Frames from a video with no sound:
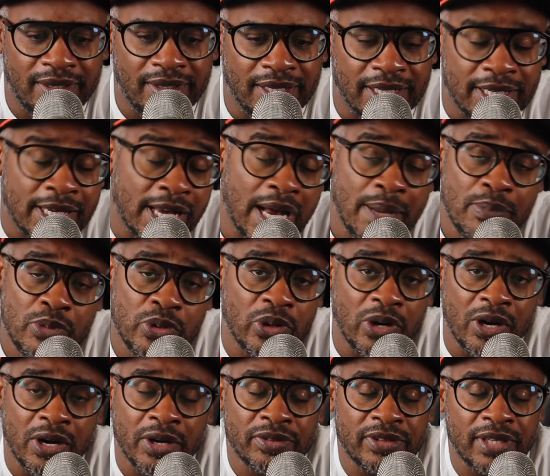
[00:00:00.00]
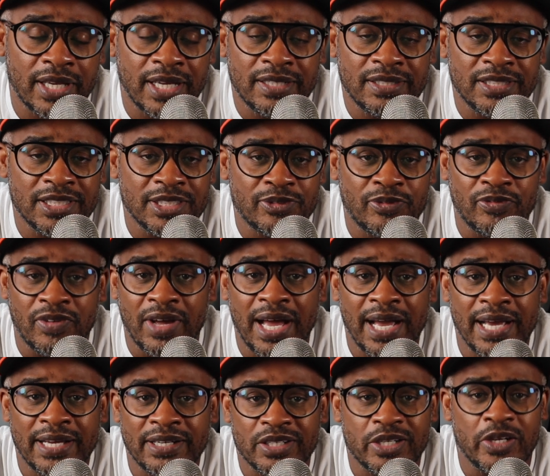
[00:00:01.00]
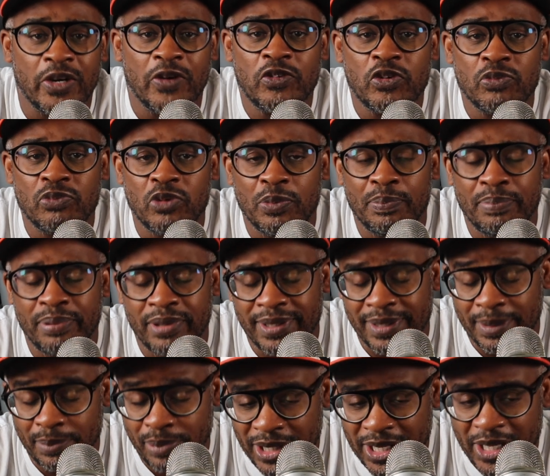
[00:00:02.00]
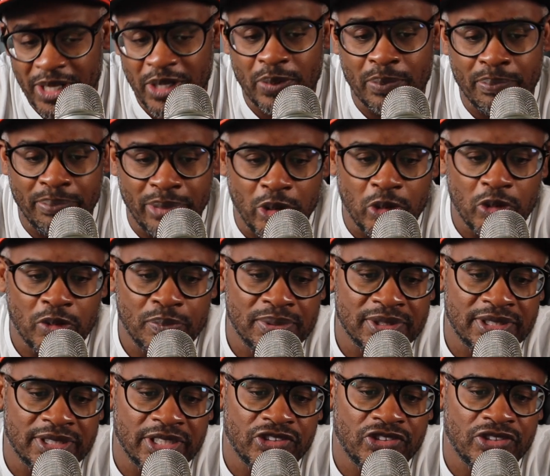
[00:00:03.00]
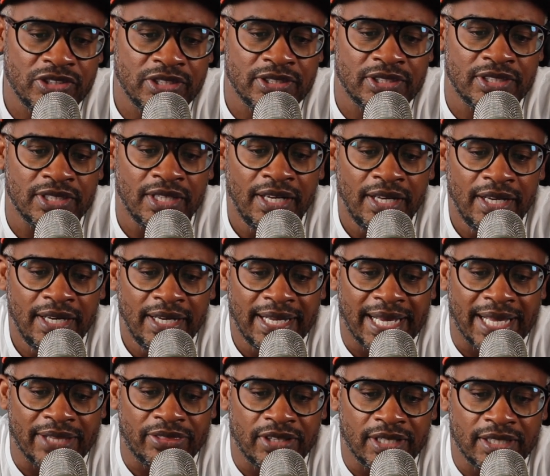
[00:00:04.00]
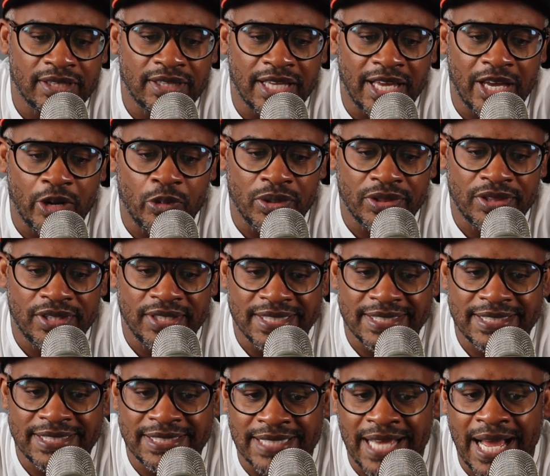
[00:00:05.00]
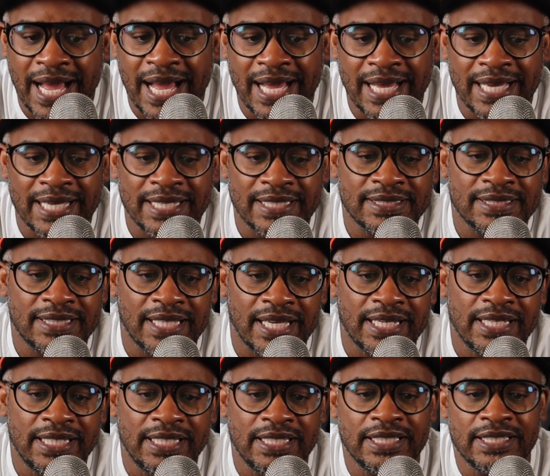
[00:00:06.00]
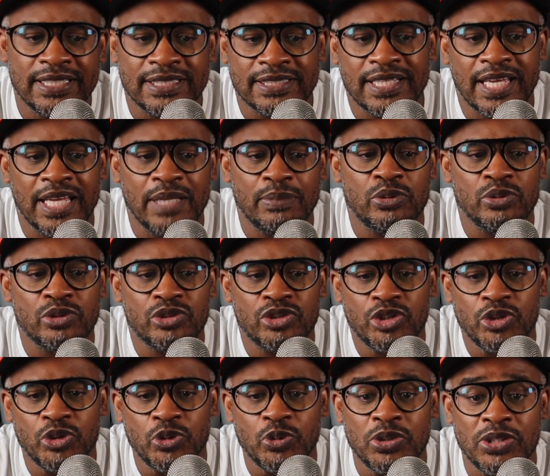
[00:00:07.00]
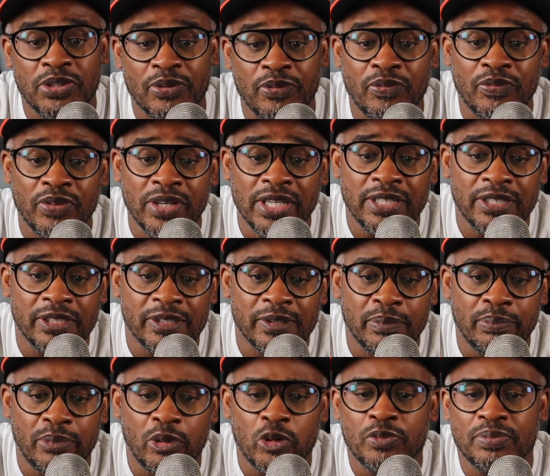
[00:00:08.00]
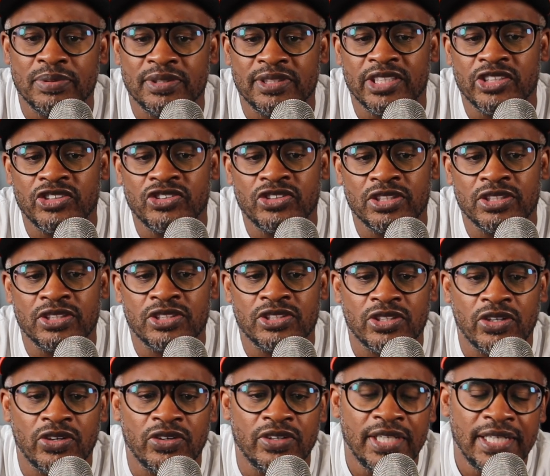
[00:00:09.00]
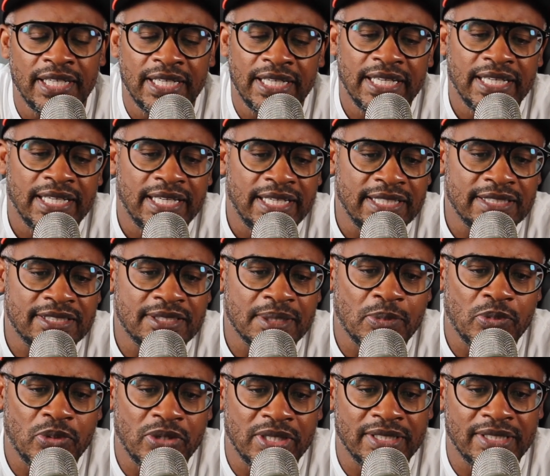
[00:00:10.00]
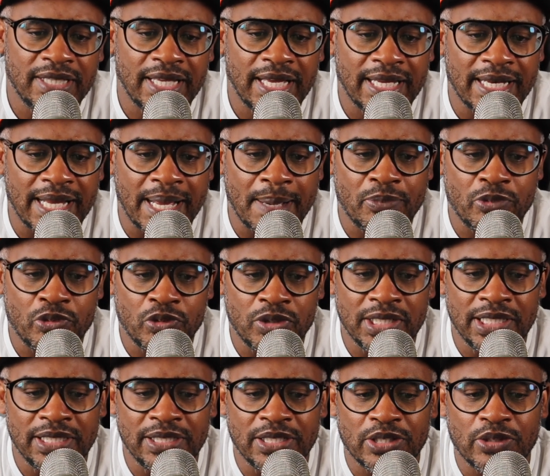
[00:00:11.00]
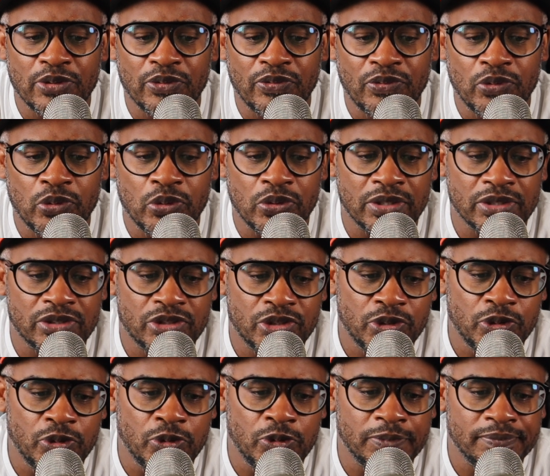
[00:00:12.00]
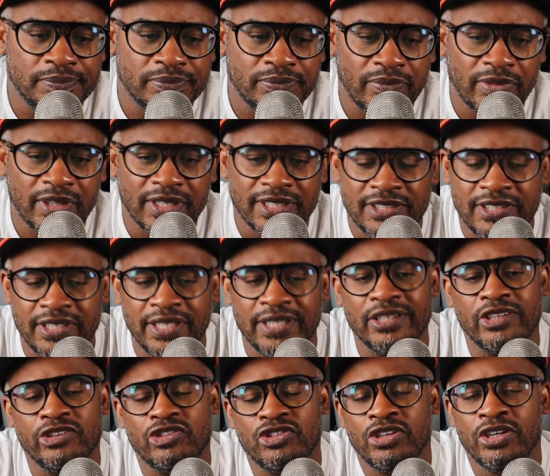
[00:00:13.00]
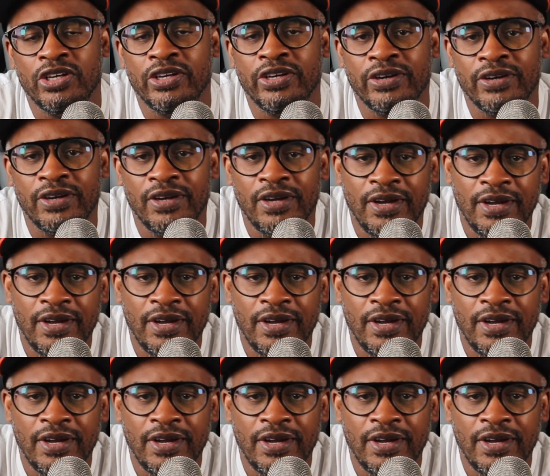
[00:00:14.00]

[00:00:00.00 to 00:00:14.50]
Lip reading: combo guard that is fine and comfortable playing both positions. I think that with his size that he is able to defend both positions. So he's someone that I'm really looking forward to seeing this year.